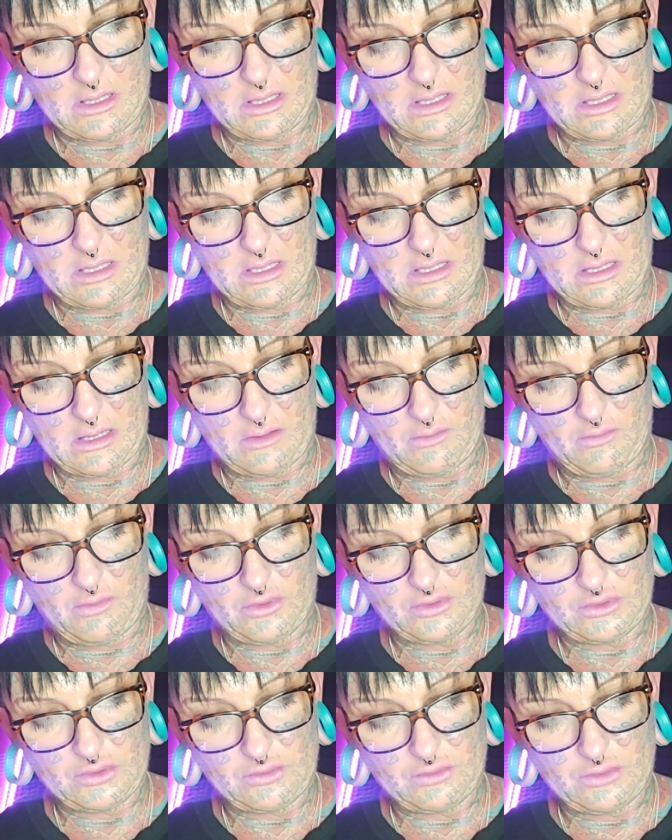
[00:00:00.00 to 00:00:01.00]
I
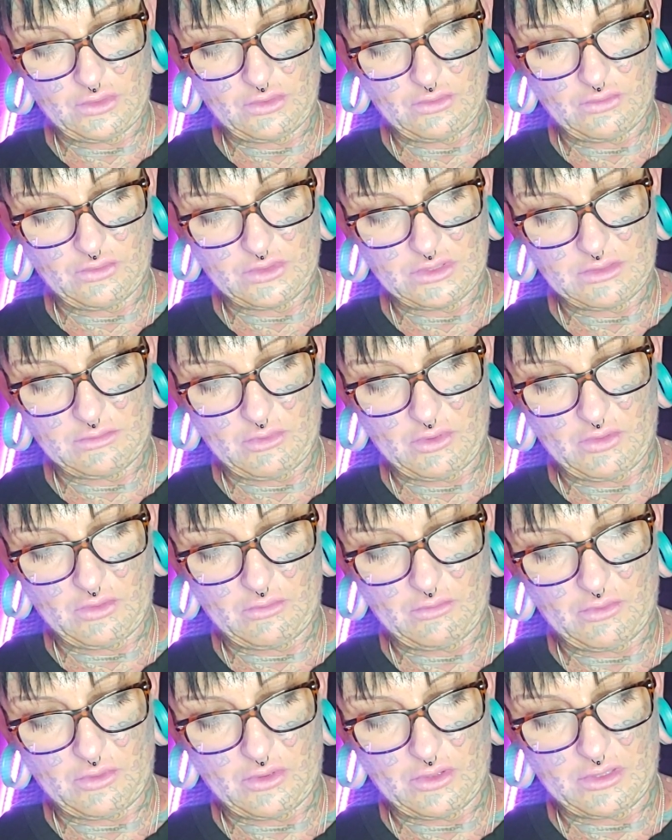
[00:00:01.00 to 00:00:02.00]
was going to go tomorrow
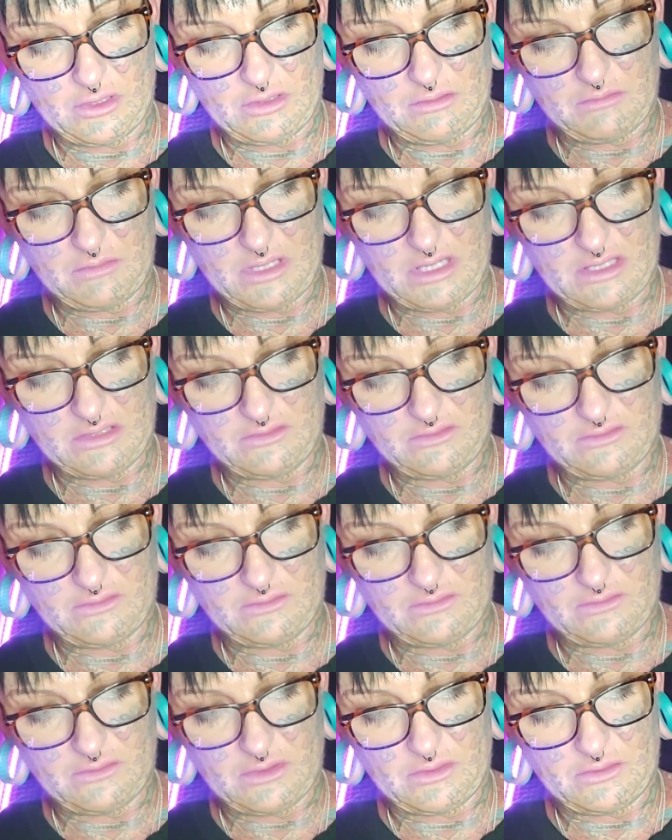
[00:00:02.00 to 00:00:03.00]
morning, but I don't
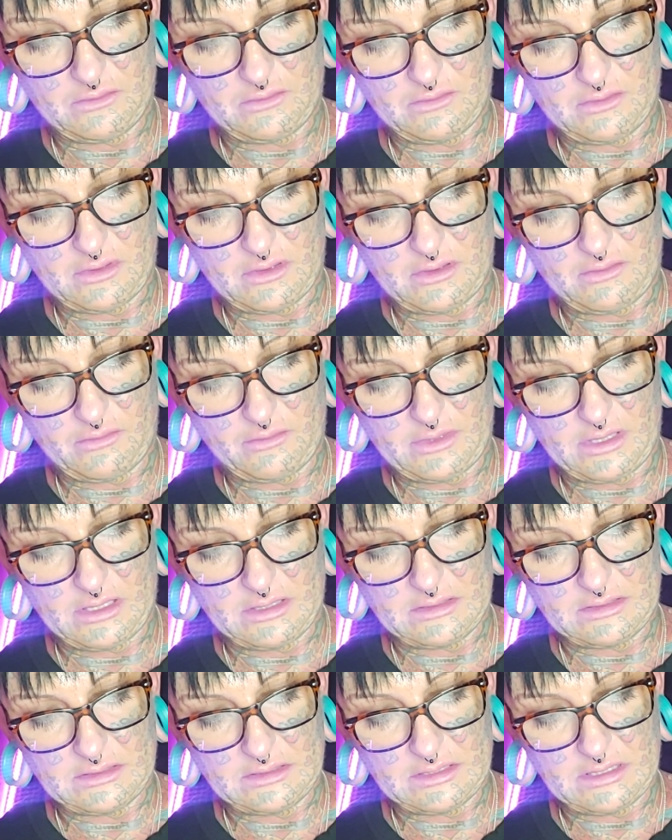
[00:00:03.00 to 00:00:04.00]
know, I'll wait
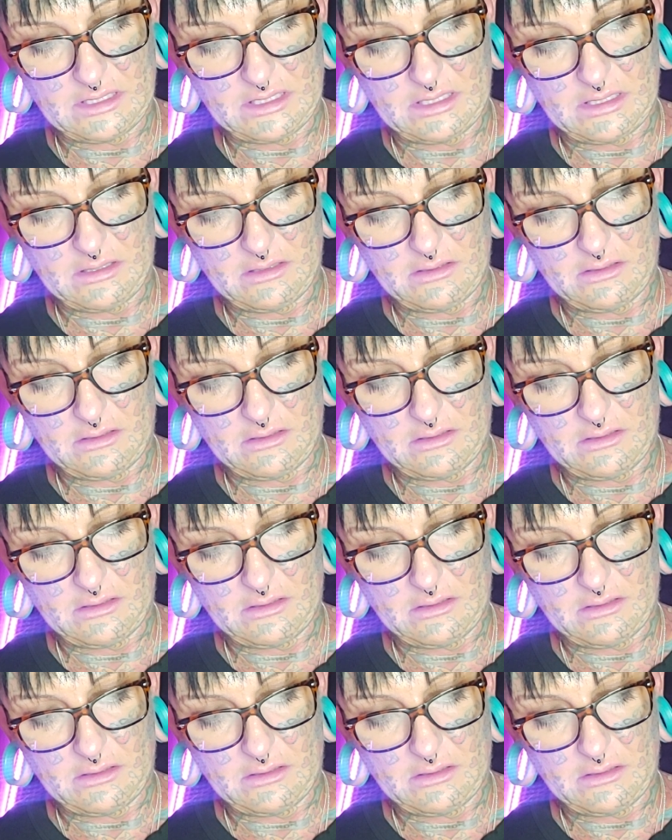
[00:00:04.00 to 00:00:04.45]
and see.